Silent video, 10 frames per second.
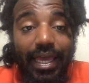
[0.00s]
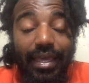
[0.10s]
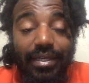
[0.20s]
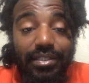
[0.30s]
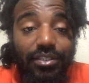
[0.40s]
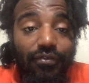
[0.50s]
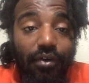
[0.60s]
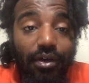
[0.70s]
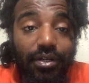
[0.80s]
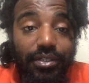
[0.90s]
and as
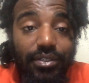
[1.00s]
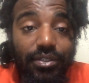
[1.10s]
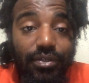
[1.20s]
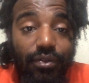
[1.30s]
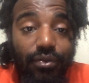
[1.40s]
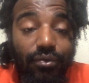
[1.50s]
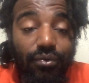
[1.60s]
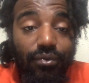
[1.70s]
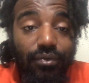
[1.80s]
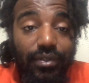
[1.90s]
far as
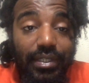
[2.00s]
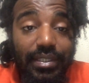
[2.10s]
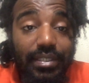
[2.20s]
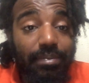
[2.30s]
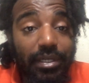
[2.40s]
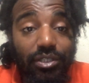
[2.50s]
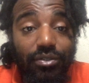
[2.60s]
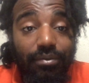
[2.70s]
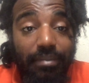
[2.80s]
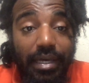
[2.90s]
through this
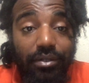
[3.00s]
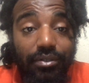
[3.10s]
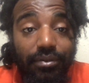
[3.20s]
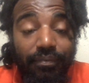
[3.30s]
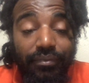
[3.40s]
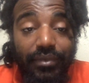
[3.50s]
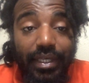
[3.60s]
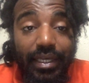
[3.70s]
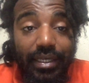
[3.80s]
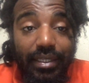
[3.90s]
special metal.
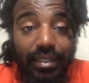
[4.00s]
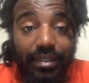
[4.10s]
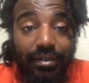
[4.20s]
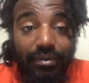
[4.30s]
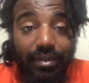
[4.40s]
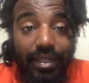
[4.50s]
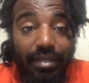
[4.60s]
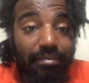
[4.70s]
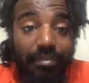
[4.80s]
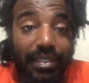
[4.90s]
And
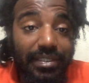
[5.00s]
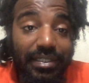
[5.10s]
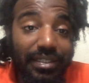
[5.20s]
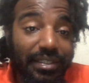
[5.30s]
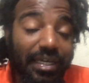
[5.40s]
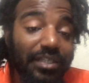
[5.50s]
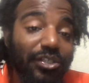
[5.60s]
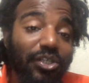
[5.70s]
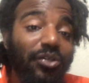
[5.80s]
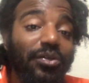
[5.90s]
they basically
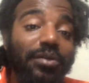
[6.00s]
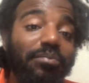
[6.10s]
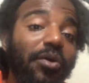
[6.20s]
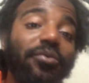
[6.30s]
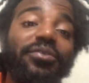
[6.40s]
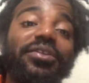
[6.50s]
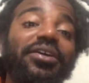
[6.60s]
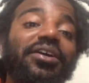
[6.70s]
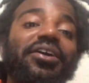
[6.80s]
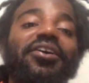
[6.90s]
executed both
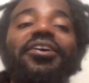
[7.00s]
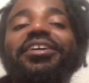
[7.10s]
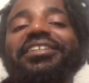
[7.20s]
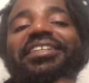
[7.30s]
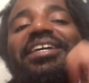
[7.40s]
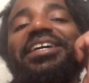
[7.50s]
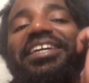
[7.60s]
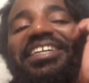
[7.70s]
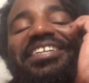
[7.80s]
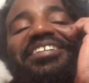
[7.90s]
on
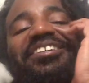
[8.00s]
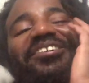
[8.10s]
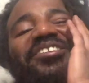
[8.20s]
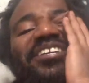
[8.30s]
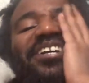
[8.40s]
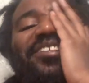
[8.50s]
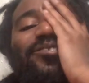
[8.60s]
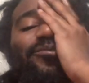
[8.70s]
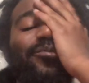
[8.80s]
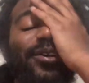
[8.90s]
the, you know, the
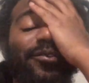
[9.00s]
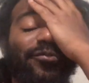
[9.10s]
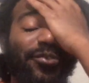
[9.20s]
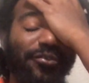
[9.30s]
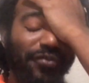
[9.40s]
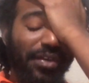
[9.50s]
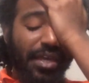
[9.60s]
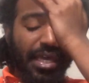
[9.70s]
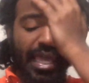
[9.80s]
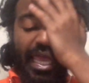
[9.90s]
other werewolf.
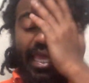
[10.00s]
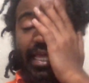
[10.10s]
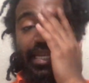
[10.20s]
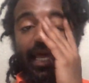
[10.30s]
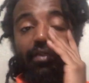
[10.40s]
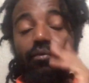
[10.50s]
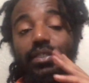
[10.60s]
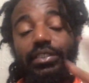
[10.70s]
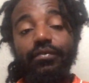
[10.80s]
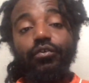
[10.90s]
And it
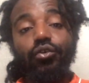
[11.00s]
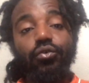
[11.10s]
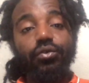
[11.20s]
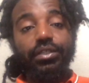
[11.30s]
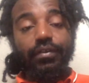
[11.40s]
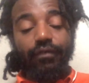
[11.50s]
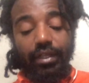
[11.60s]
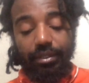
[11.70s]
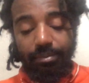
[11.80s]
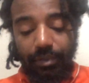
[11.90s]
was a cool
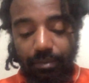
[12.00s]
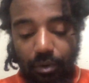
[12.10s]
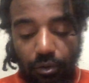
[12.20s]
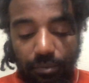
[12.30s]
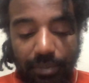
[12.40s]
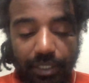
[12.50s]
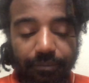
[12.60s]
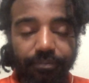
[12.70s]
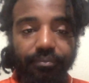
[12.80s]
developing moment